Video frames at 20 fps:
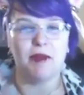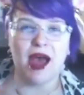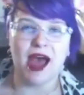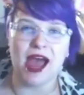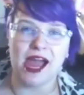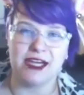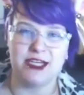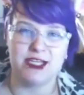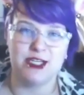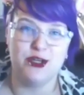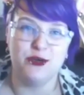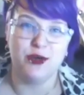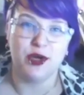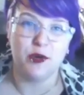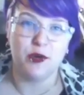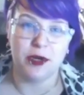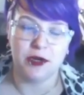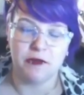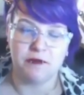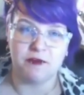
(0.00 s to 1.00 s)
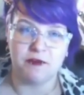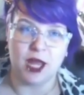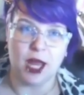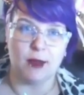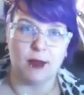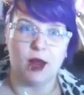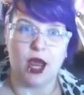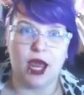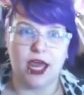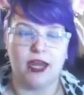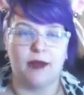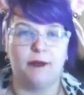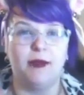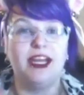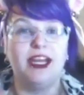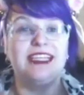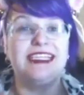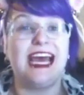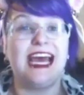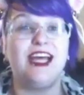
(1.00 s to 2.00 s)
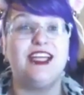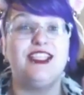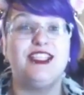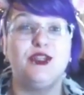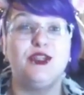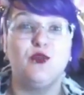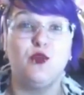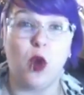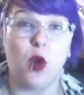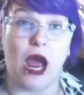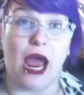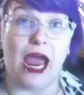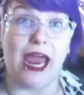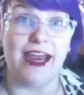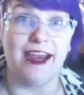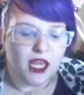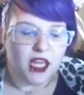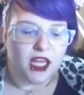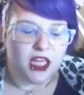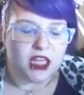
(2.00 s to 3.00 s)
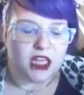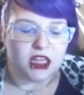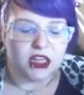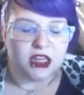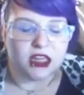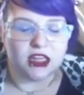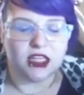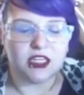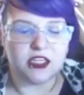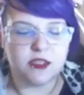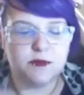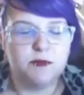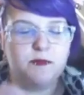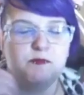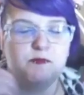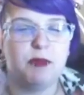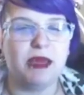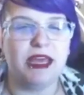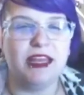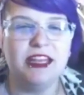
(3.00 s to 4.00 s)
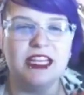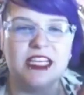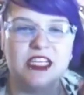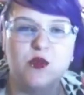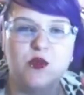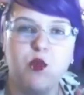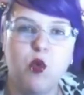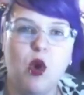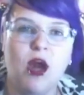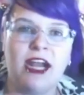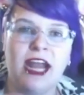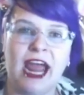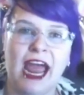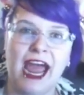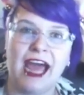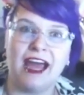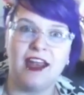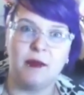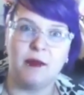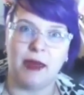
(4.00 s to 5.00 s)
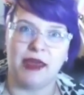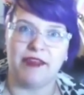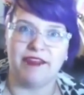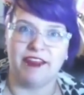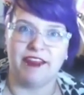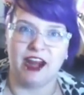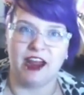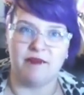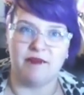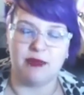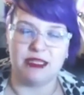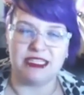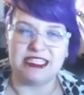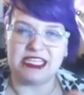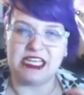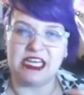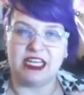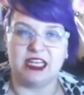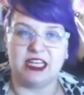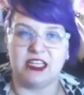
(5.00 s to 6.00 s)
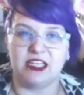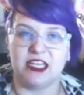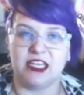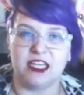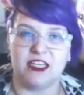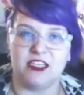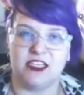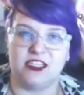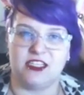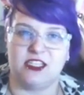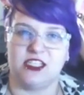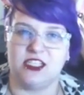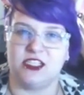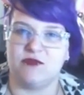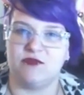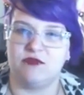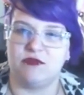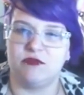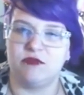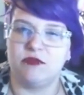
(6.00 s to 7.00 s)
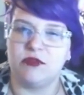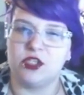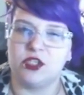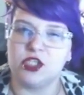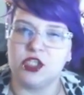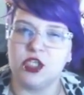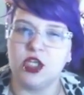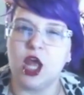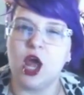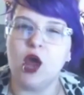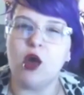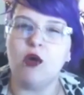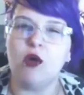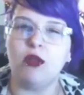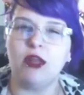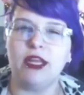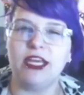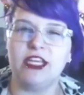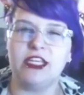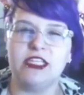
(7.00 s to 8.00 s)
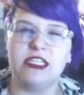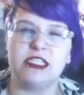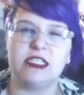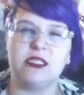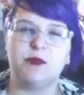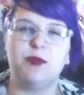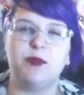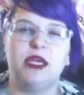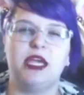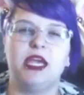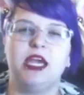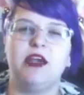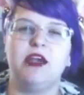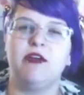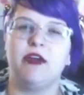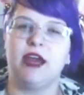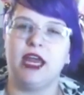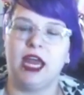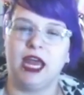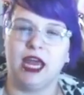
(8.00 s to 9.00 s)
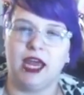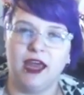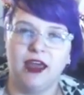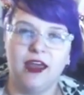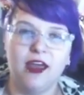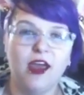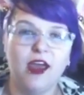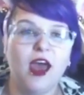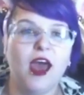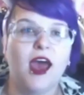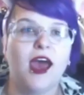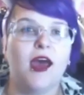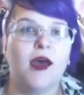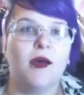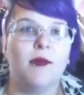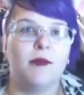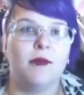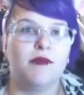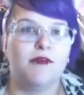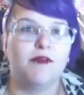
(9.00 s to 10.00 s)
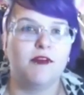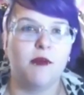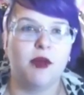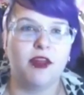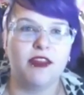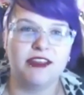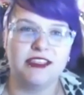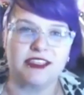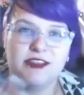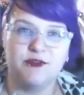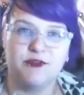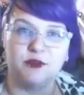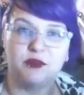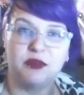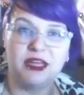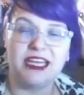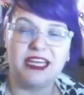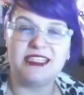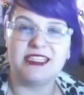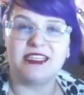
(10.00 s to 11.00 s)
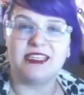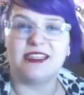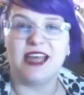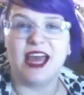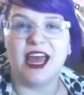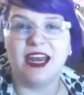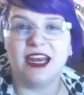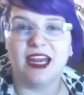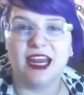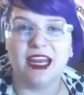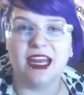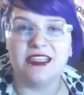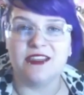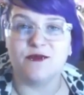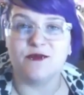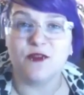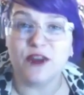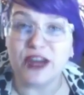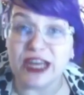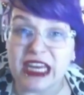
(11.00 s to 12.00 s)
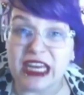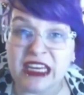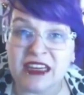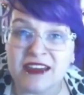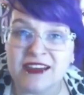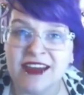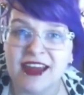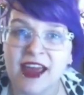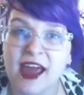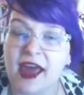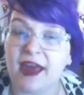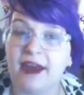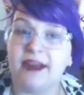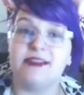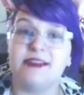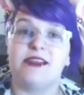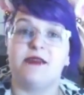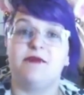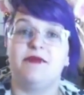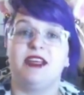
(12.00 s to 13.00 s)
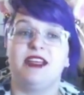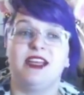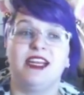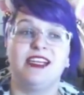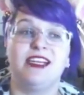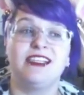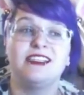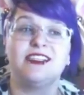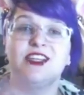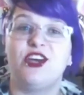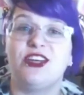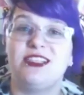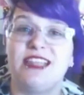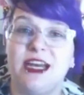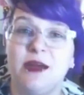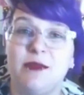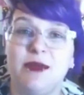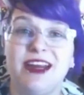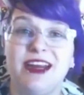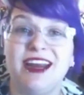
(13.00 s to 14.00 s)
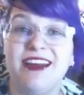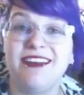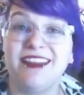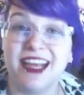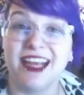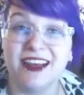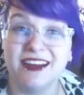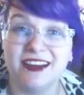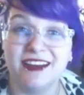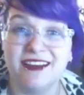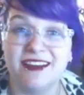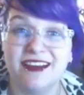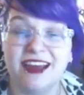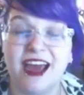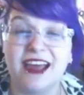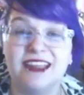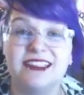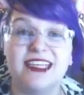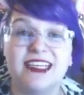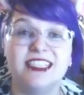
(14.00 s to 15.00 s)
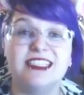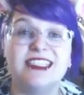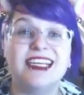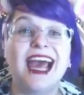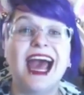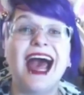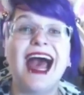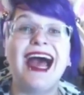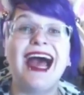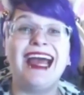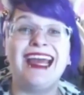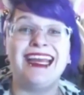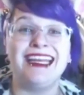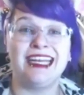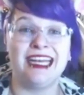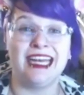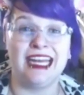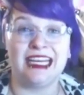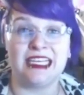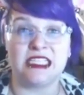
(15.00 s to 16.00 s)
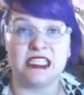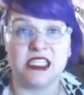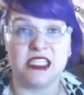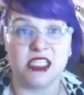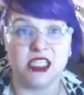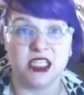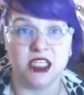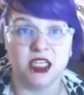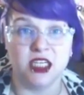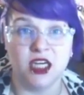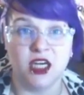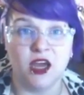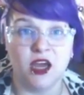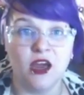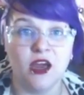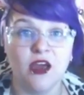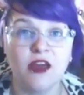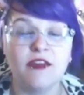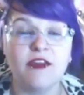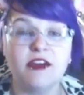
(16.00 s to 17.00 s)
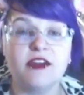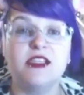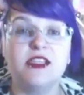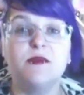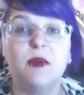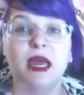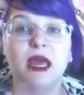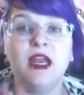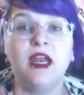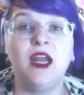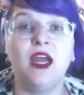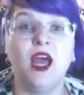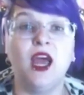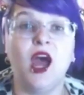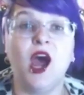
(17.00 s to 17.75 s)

by to do a quick flyby, and I'm going to tell you why. There's been this one element that I've been seeing that, that's slowly disappearing um, from all these different places. And it's free and it's something that it doesn't cost anybody anything. Guys, it's kindness. There has been